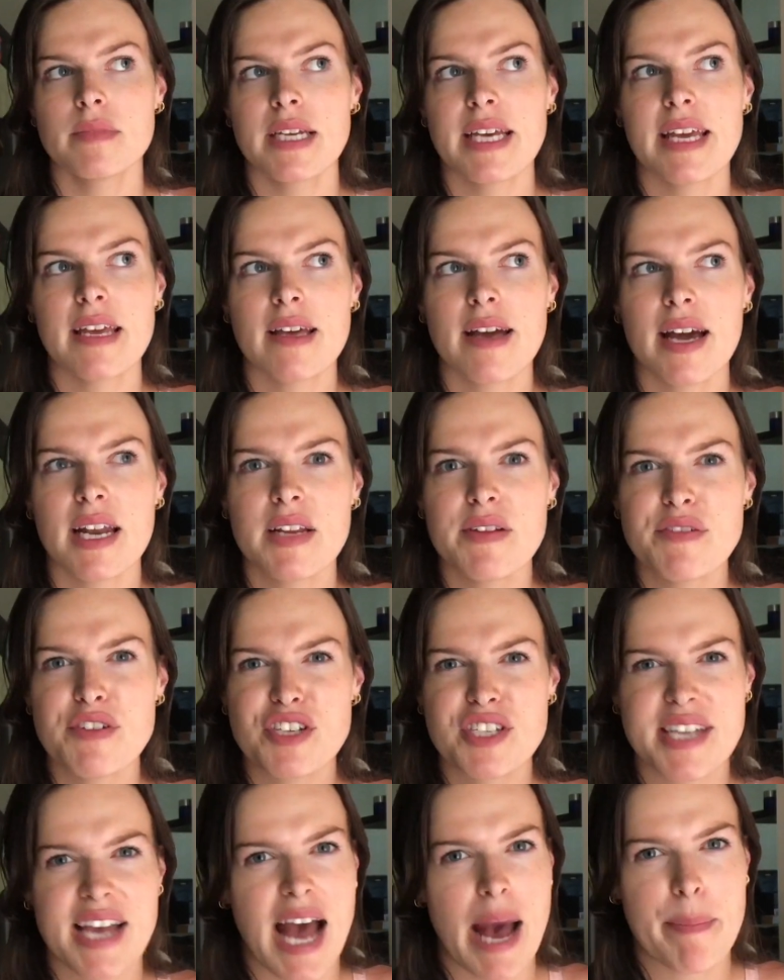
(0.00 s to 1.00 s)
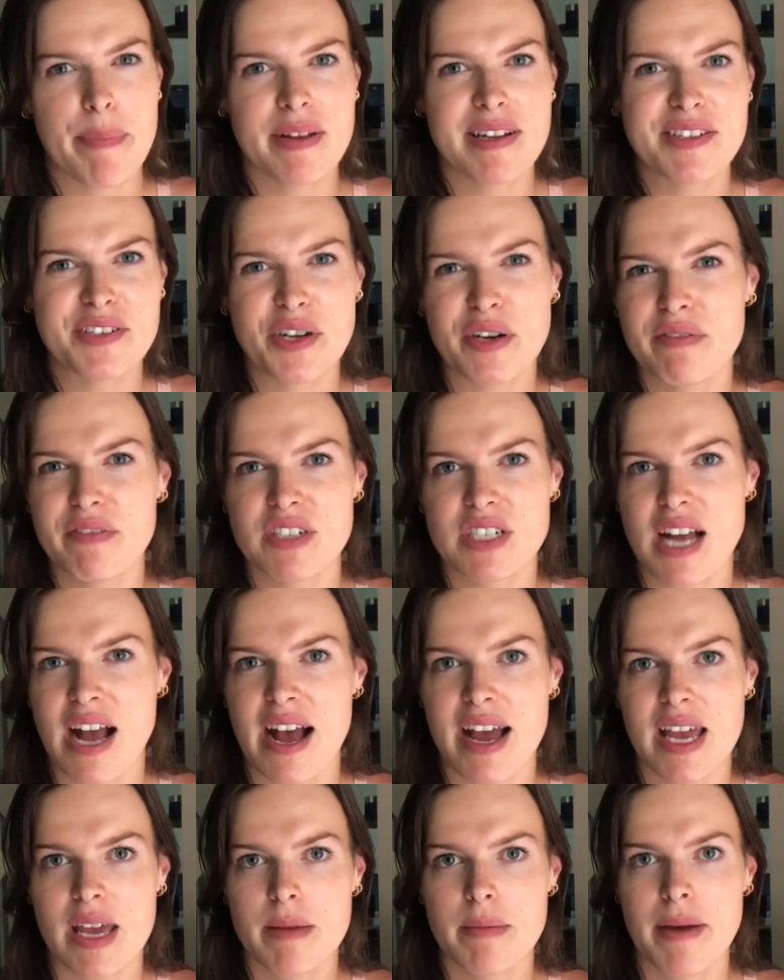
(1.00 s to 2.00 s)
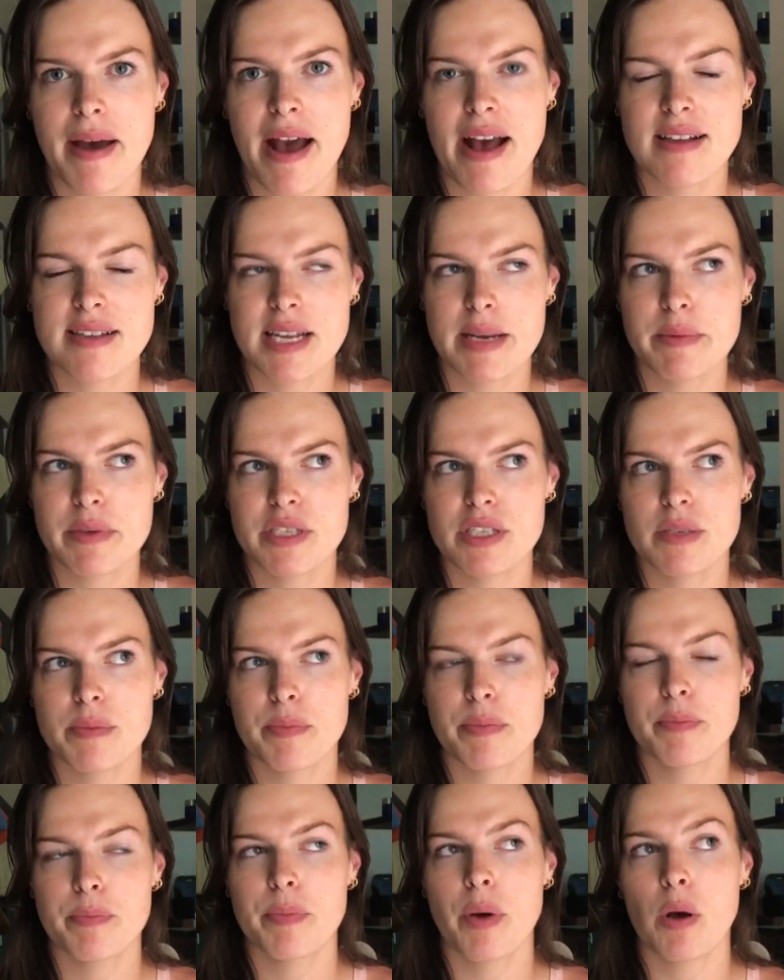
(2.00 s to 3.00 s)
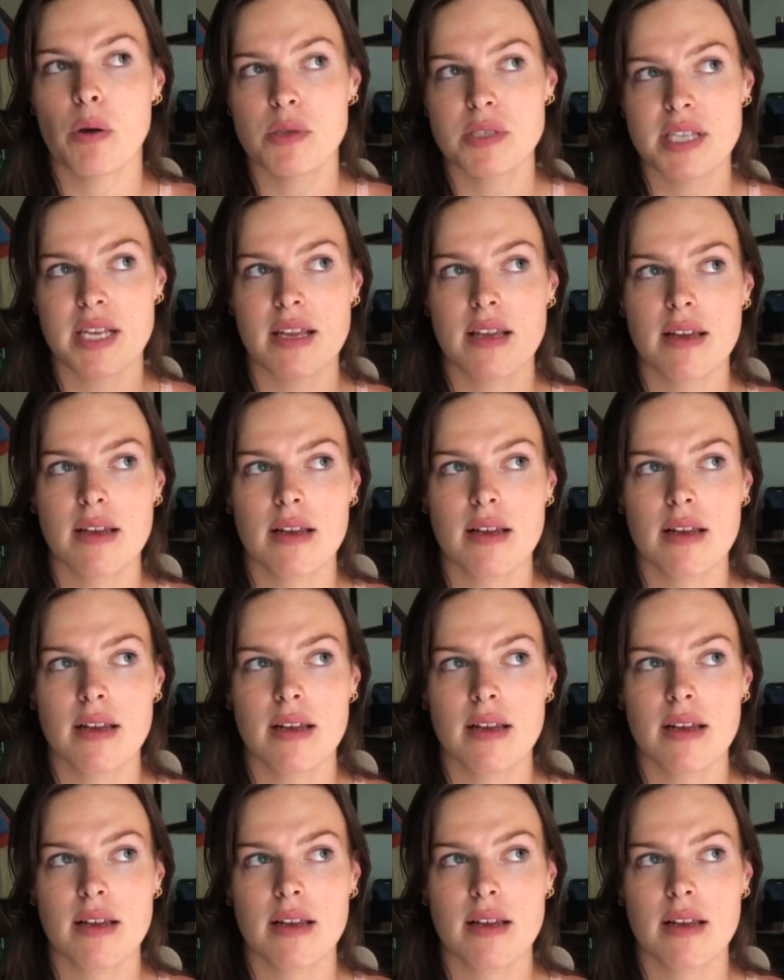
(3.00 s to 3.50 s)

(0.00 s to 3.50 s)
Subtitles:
It kind of just happened over time as I was posting